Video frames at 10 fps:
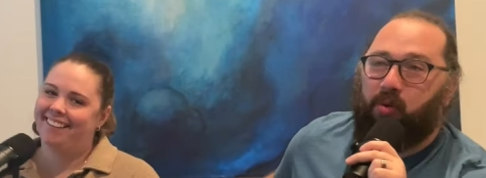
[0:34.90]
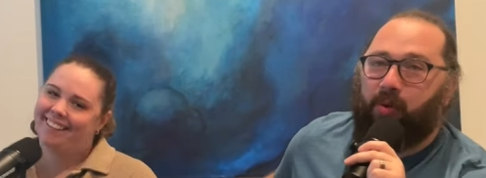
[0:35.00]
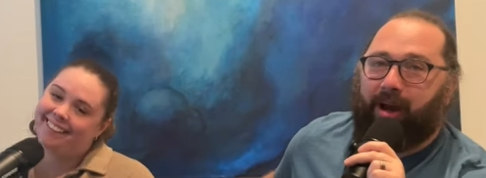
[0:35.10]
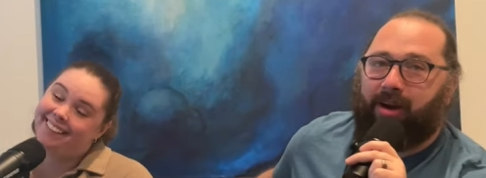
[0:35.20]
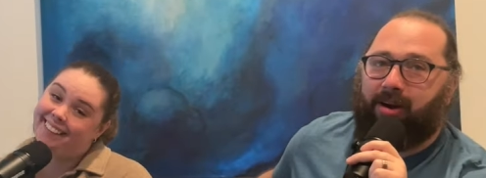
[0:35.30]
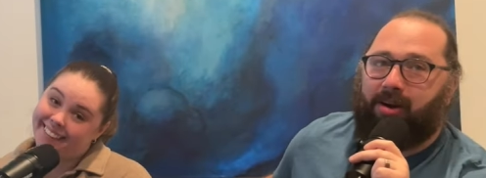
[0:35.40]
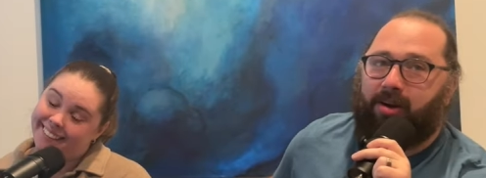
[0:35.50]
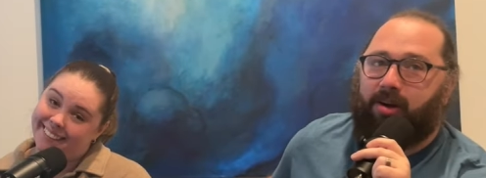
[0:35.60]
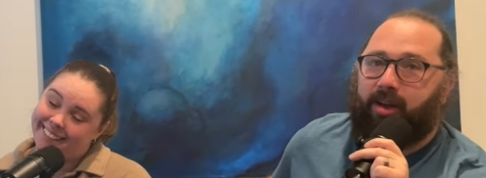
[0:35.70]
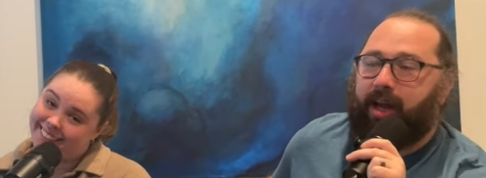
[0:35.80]

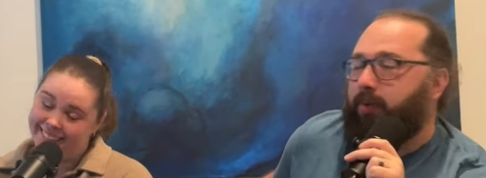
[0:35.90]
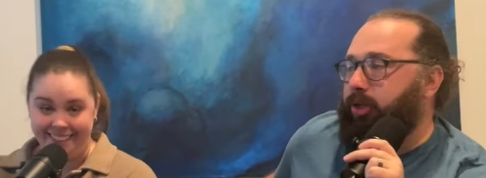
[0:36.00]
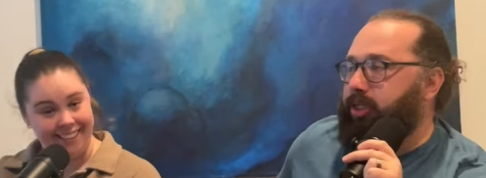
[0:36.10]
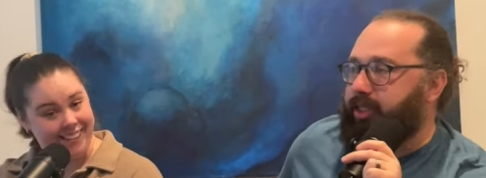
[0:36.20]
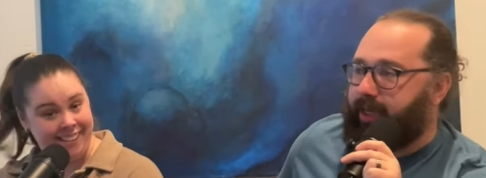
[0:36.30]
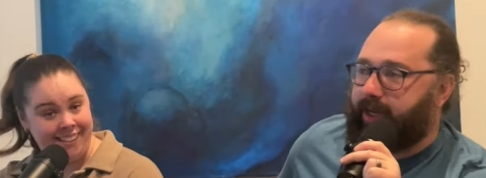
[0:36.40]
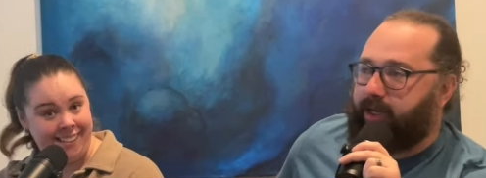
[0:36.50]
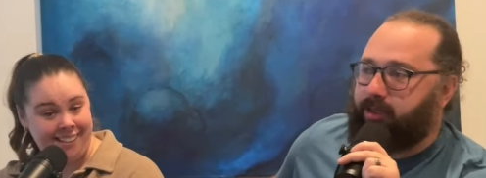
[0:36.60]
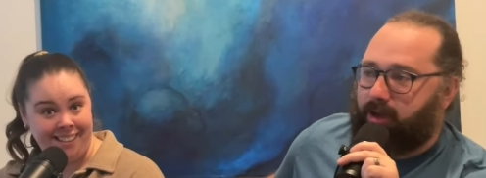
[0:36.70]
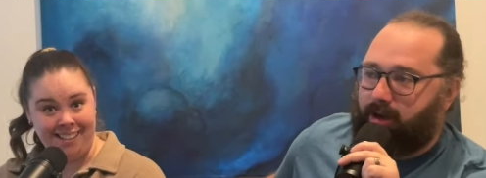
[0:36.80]
Speaker 1: Where, yeah, we just sit
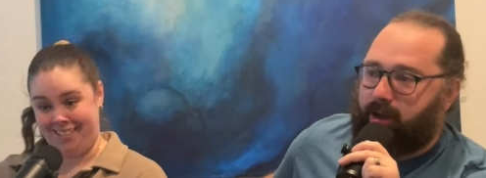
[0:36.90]
and talk